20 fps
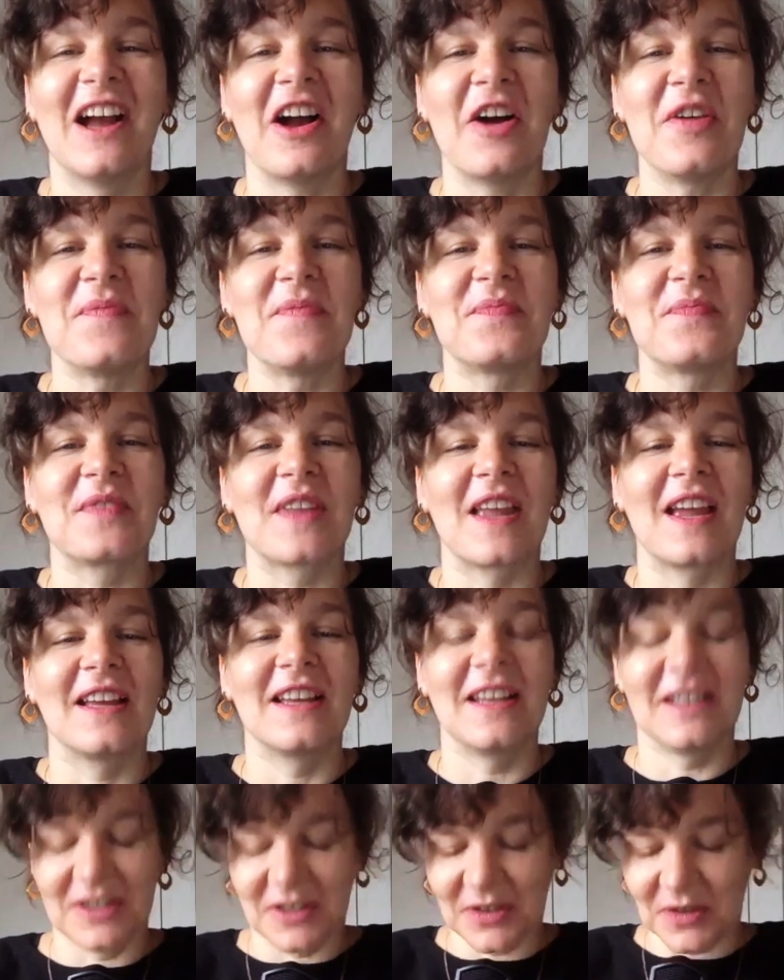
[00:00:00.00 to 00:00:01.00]

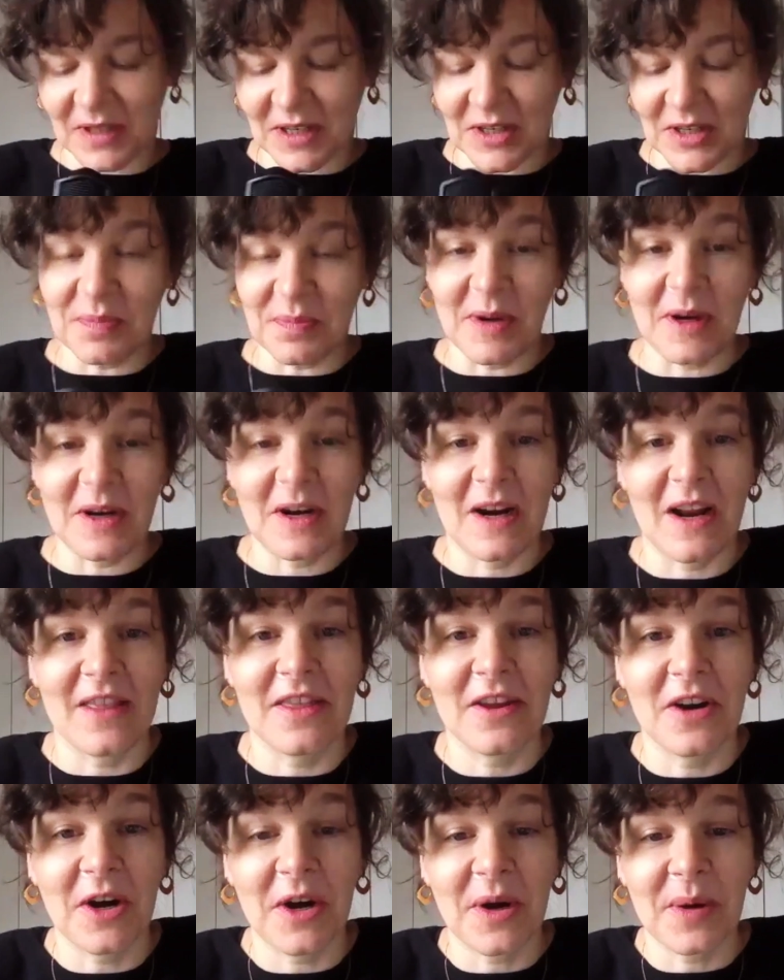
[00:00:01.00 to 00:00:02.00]
And to touch upon
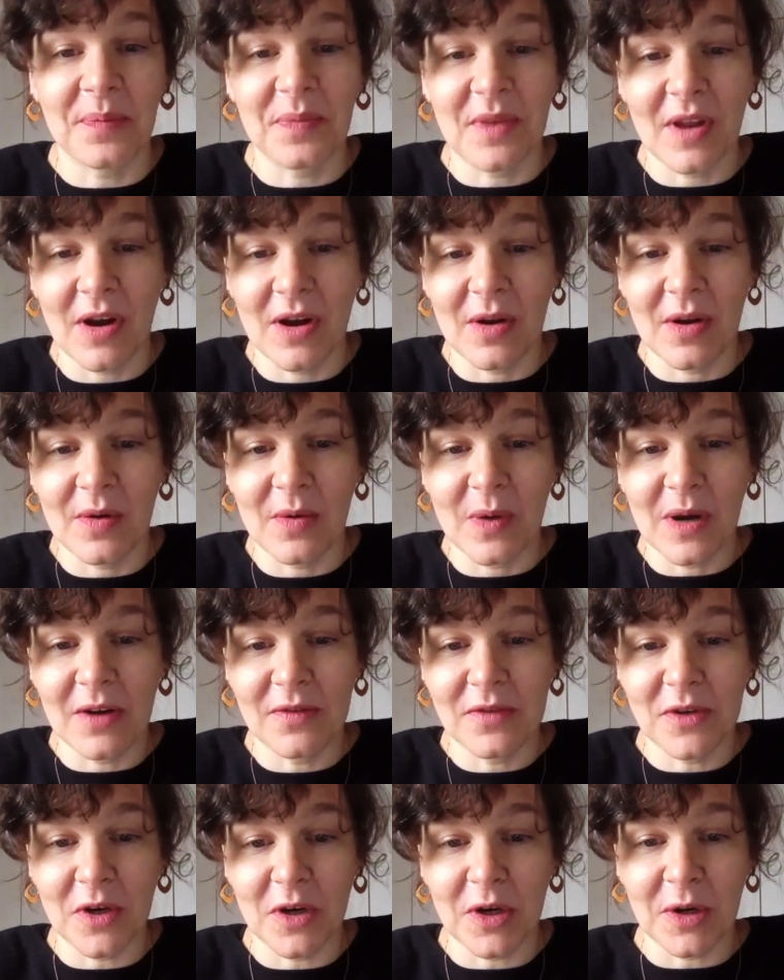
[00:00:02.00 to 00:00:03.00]
another one
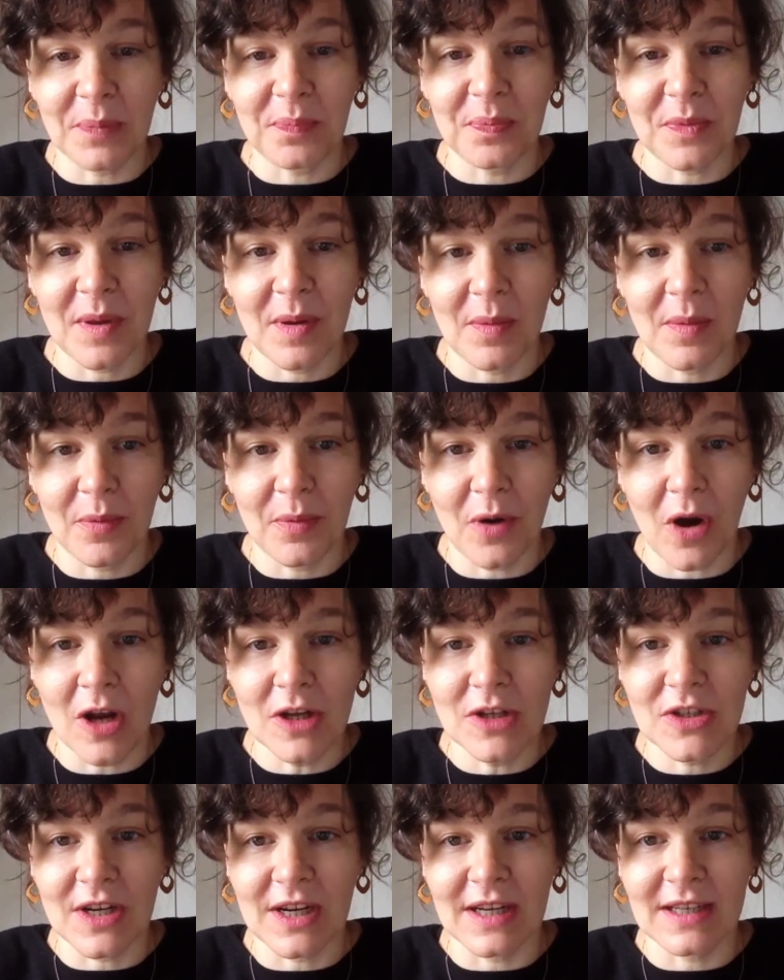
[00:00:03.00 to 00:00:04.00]
of your
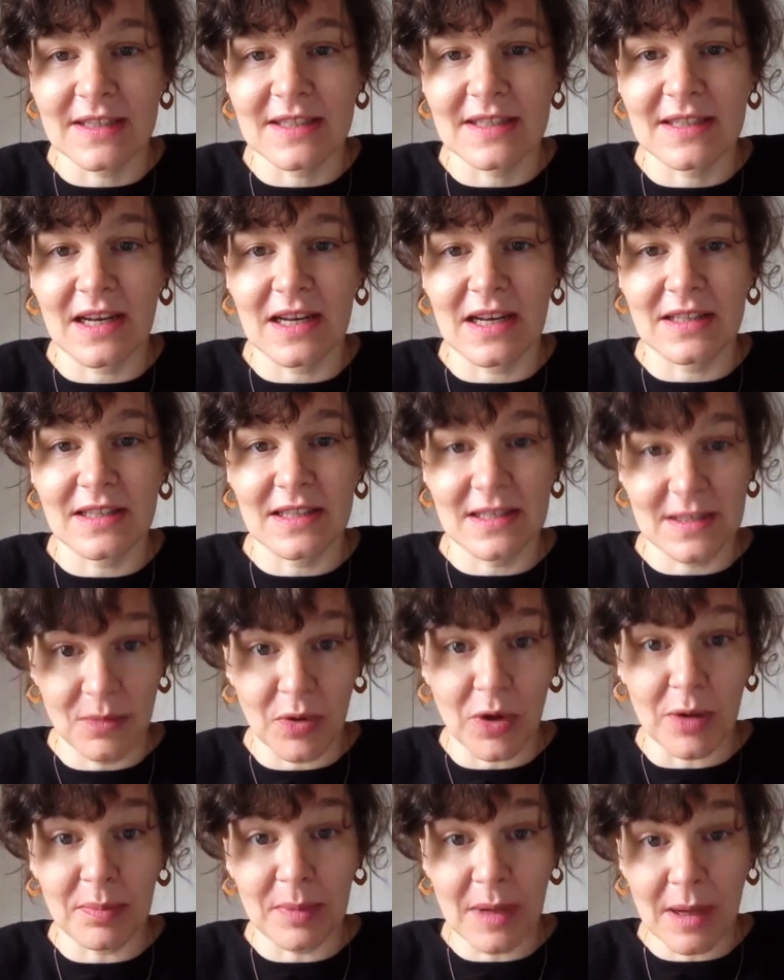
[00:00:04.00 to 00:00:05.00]
projects that is
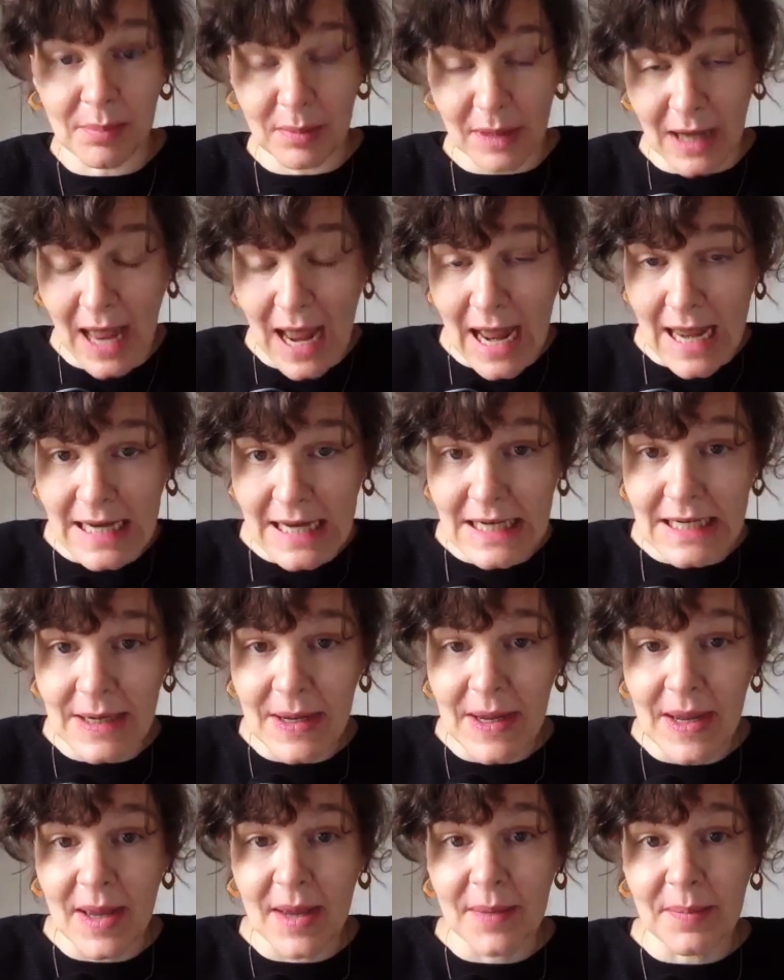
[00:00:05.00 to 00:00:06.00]
more applied,
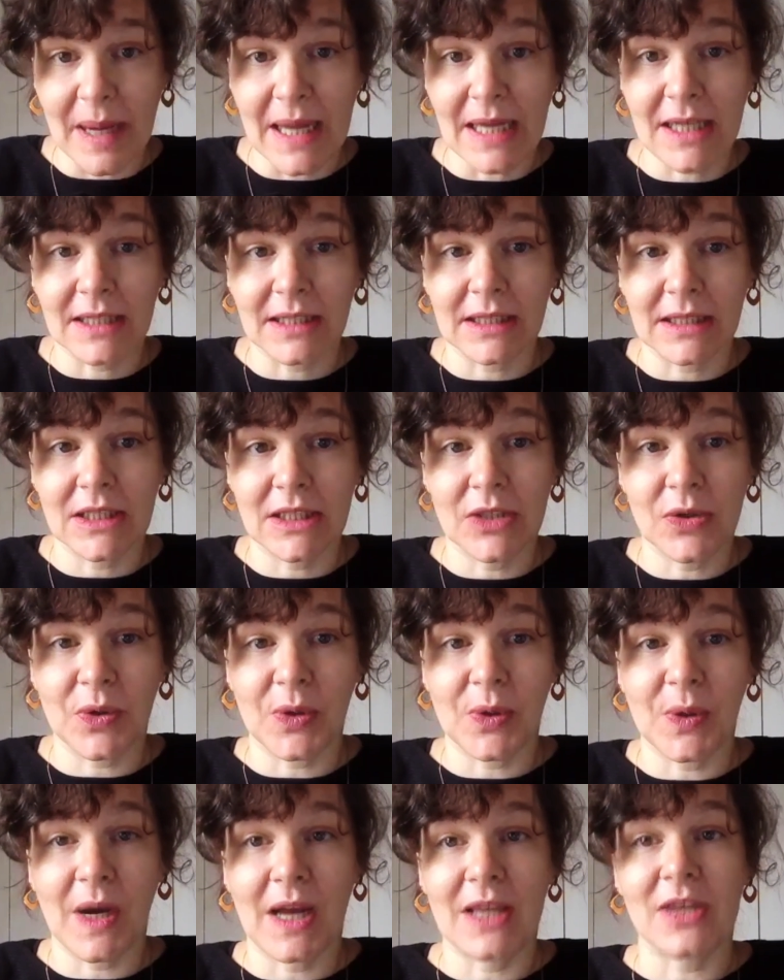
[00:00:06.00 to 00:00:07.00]
Michael,
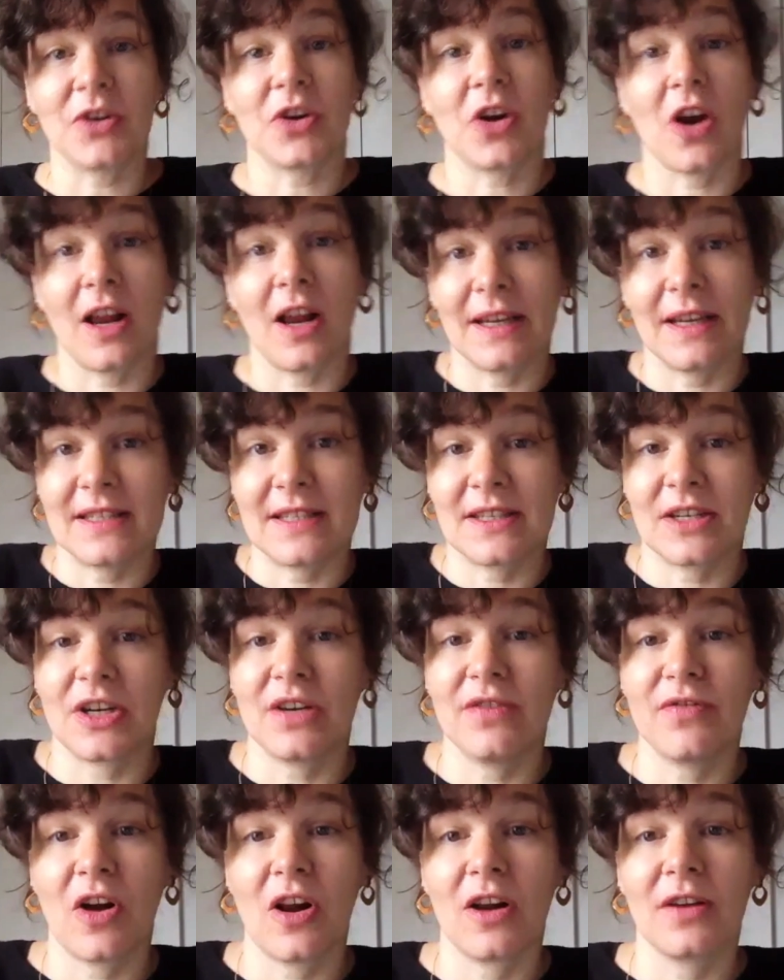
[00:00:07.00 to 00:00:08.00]
you and your colleagues are
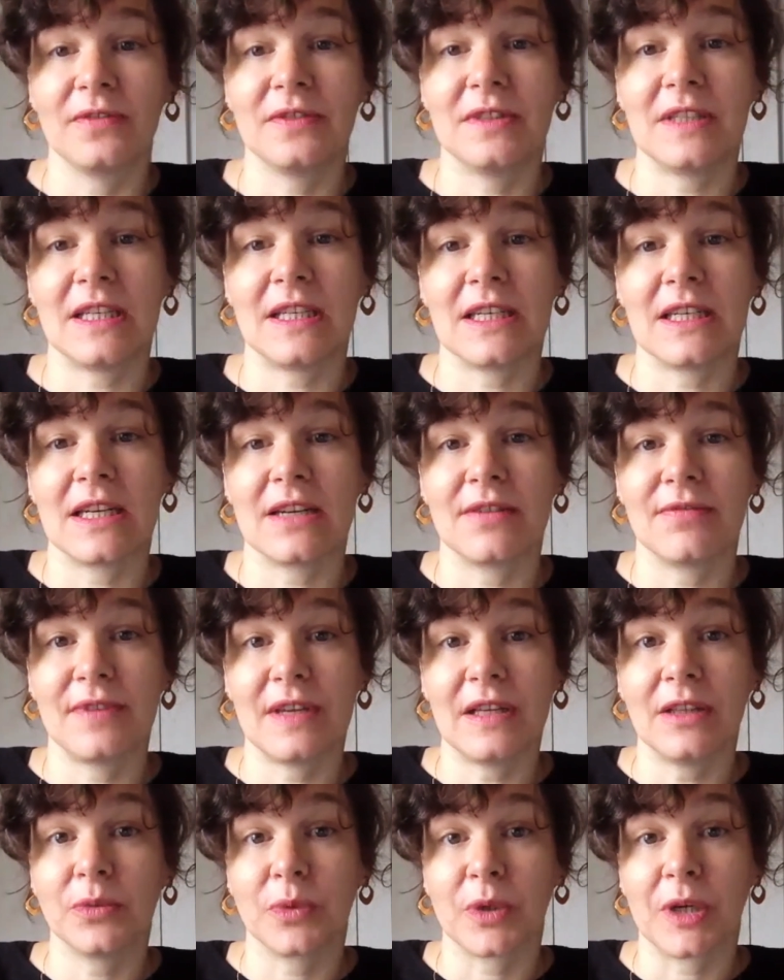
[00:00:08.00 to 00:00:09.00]
involved in
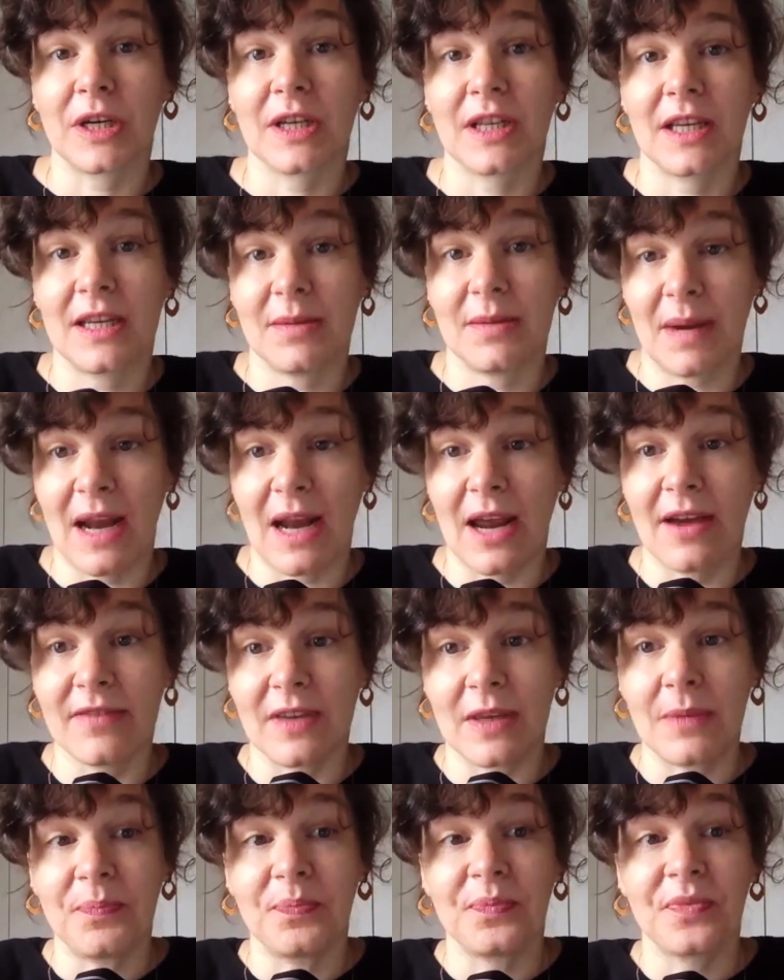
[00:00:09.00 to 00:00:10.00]
fieldwork in
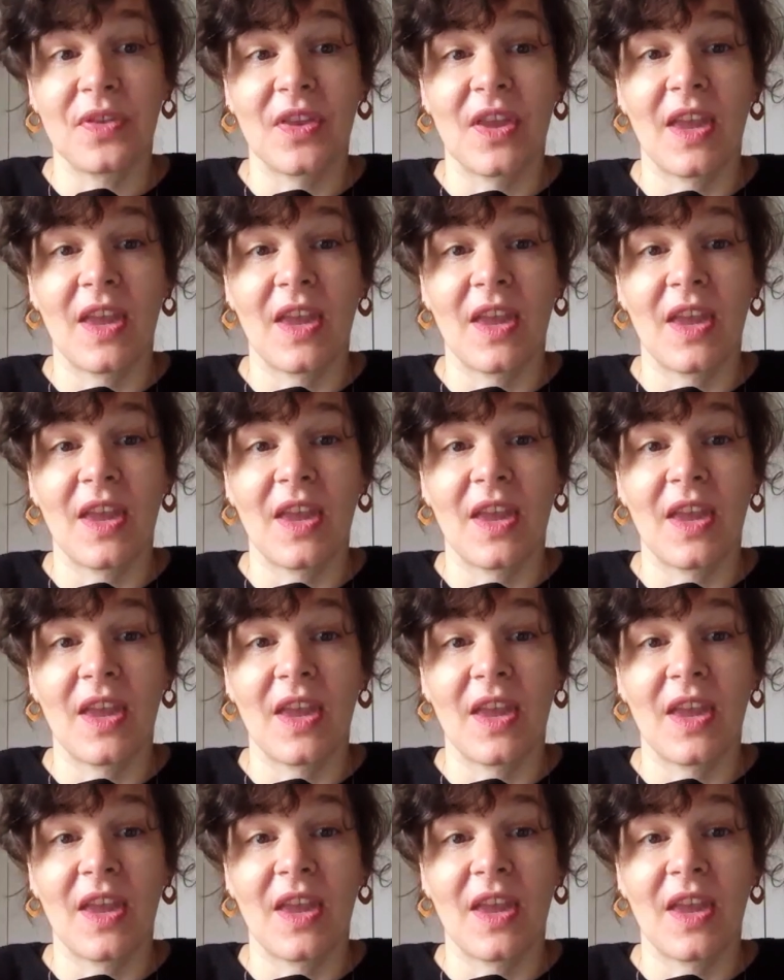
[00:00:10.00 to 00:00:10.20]
Malawi,